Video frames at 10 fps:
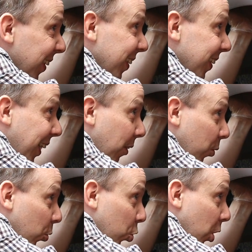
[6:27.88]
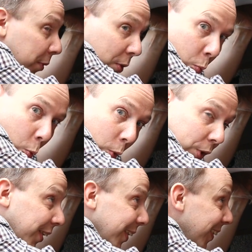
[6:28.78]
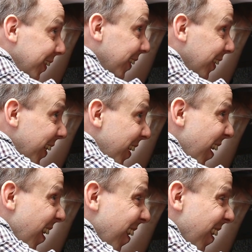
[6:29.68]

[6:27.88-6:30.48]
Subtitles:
Now, I'm not sure how much water is in this thing.